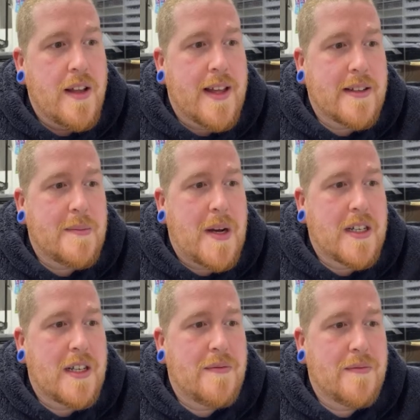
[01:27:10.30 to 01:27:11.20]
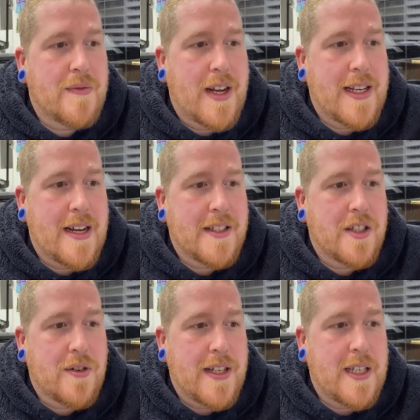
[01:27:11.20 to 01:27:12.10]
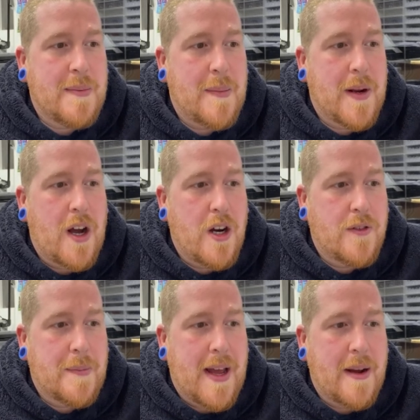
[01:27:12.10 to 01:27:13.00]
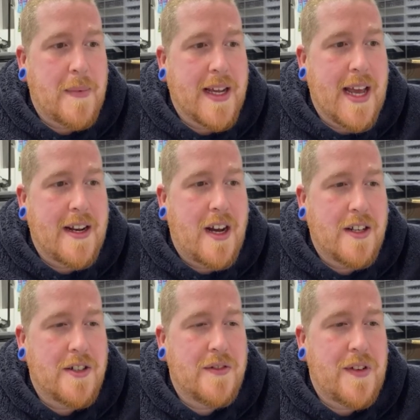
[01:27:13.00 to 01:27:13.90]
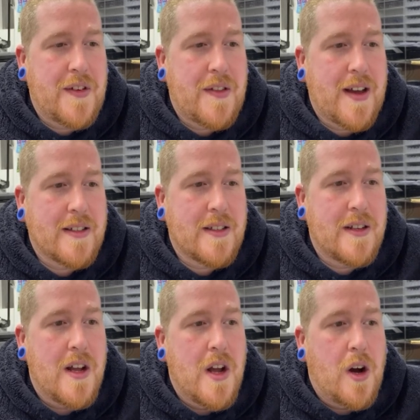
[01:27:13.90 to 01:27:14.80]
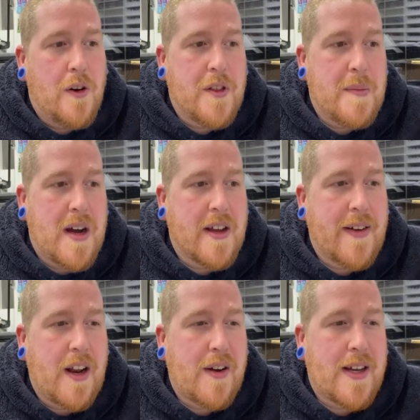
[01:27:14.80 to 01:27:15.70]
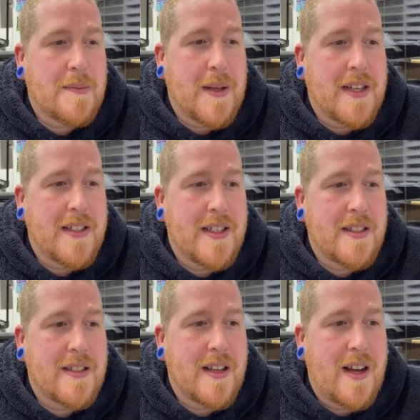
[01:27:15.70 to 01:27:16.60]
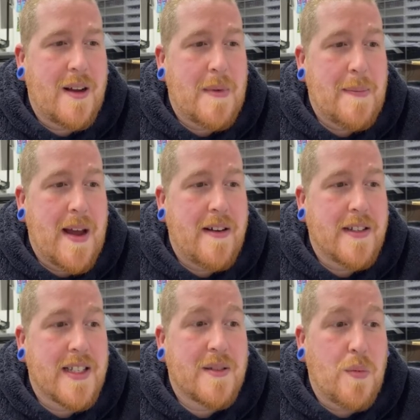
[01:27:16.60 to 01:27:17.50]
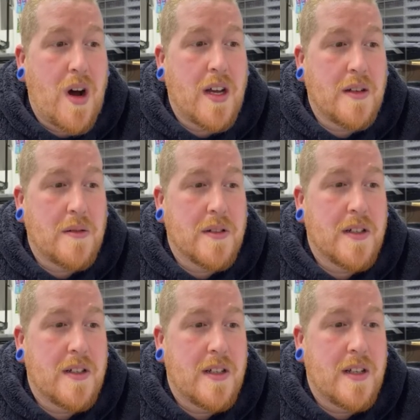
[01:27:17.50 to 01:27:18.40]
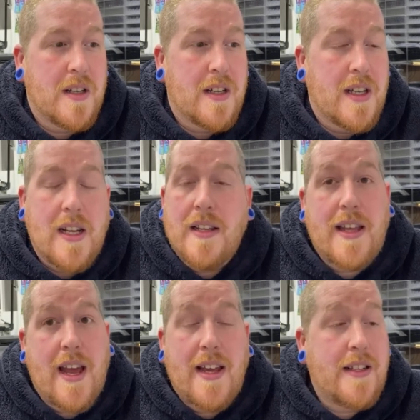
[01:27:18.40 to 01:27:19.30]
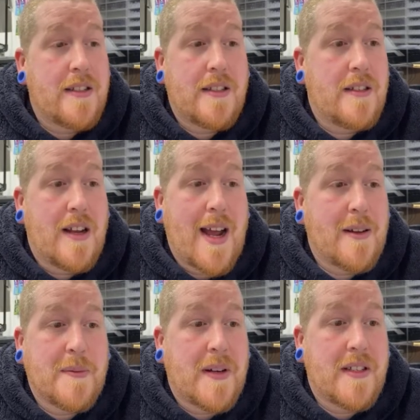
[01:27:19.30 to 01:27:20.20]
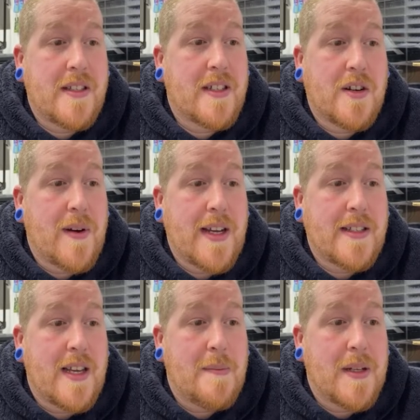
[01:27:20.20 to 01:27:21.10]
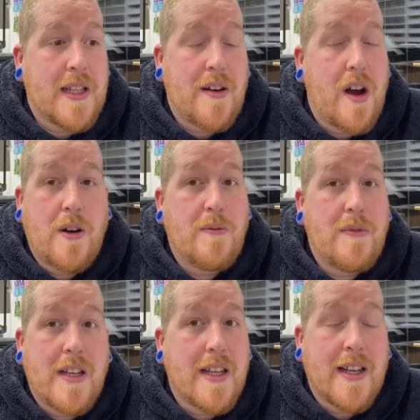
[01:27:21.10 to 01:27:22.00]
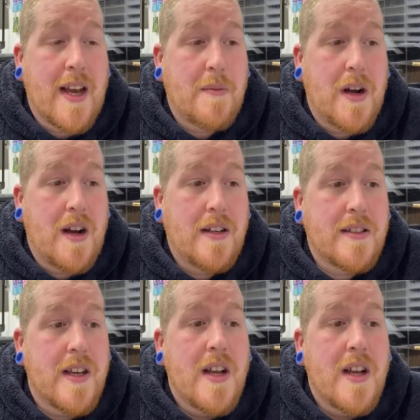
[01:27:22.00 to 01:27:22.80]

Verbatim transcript: Now, as market right now is crazy. People are overpaying. We're getting 150,000 off the market value of a house because it's uh, my parents. That's wild yeah, it's house prices are crazy, but they're only going to get worse.